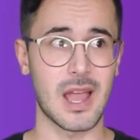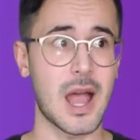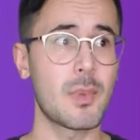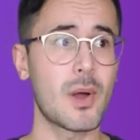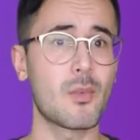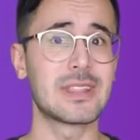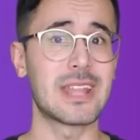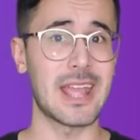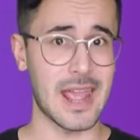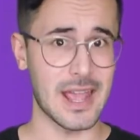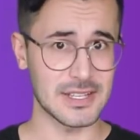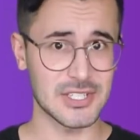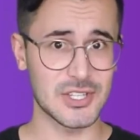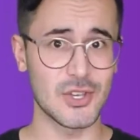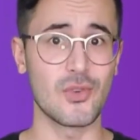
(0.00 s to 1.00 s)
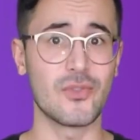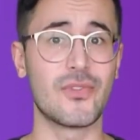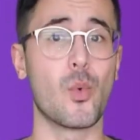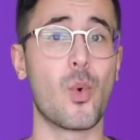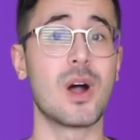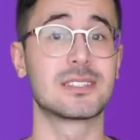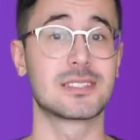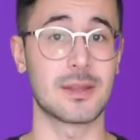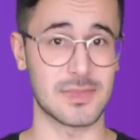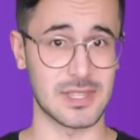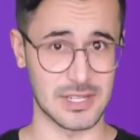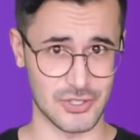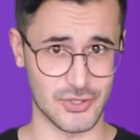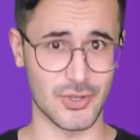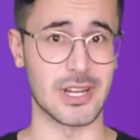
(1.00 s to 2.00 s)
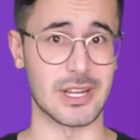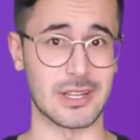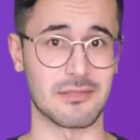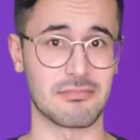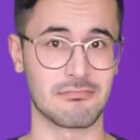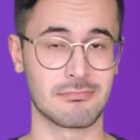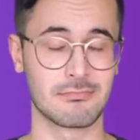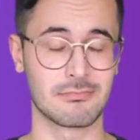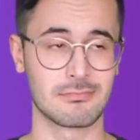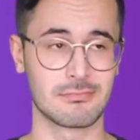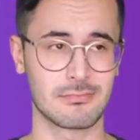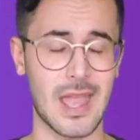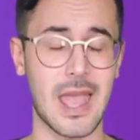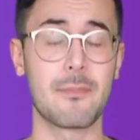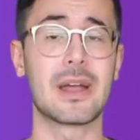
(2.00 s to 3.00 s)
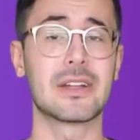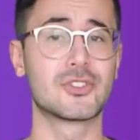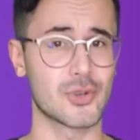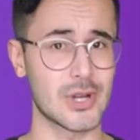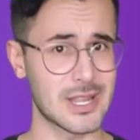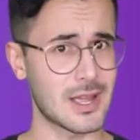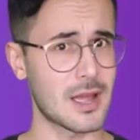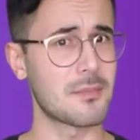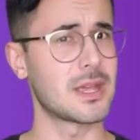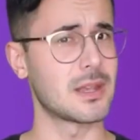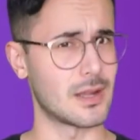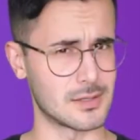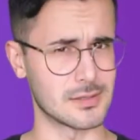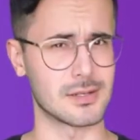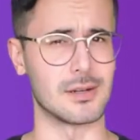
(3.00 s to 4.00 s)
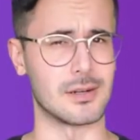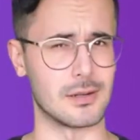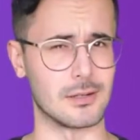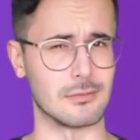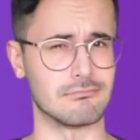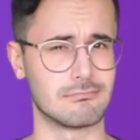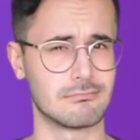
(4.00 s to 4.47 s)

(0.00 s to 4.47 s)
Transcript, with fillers: how about when they ask you if you want something to drink? And by drink, I mean alcohol.